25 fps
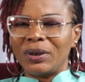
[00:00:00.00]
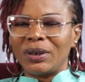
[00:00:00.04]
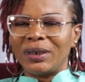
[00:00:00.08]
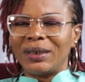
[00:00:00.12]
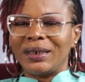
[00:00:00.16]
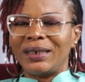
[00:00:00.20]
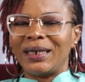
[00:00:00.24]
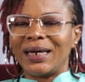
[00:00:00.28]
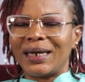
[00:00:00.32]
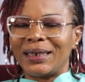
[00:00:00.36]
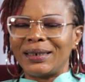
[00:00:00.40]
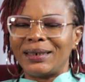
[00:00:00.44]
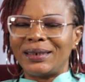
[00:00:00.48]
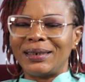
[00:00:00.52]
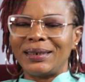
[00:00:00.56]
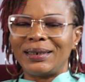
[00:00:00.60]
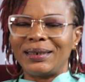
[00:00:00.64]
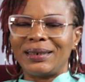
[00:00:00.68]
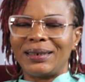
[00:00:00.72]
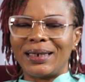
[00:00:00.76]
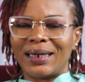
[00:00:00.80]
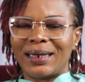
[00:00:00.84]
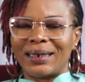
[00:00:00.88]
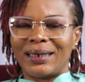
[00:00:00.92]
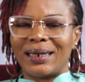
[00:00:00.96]
they are this,
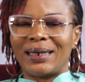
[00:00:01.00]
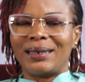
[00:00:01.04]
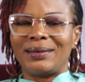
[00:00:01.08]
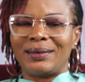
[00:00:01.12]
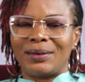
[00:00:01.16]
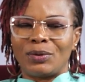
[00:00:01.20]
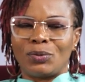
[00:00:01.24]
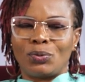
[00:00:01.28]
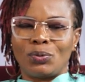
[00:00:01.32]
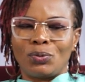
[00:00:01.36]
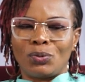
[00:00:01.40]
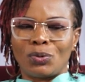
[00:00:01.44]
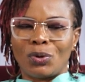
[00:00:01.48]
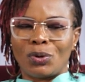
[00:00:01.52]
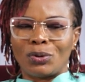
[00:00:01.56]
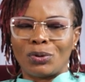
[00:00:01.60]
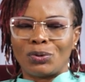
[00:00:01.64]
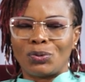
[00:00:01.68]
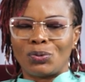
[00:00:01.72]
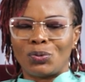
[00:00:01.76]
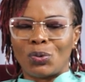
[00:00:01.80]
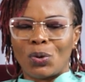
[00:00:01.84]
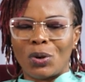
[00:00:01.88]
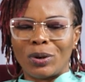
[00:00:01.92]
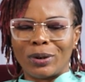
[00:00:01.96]
they are that, they could not
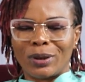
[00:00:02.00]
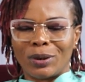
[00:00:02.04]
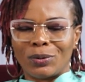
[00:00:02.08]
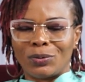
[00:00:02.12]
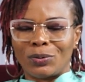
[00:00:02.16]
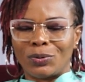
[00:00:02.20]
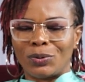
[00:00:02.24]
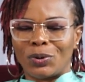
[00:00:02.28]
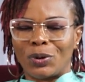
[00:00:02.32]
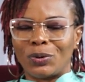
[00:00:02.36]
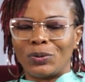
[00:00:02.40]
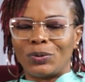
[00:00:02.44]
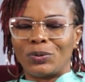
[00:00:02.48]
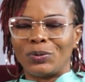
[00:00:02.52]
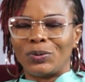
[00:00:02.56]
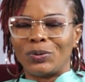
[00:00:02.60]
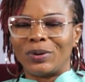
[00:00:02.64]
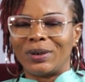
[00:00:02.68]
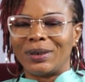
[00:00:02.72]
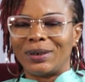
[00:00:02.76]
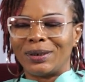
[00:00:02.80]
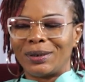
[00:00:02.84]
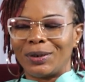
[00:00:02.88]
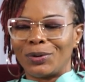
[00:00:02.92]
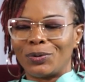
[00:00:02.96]
work, they could not do
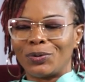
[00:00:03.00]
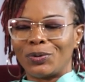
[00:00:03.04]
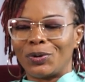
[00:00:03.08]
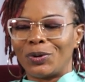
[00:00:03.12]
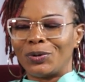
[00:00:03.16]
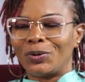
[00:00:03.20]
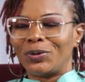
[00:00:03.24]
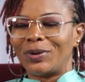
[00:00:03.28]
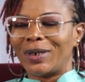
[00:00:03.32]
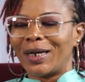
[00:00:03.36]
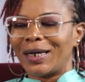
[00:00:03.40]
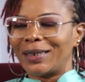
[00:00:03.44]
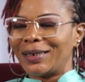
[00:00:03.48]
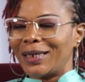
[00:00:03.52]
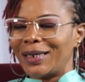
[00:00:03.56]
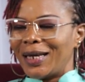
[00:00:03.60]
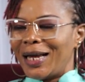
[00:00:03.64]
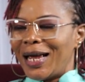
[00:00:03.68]
this, they could not do that.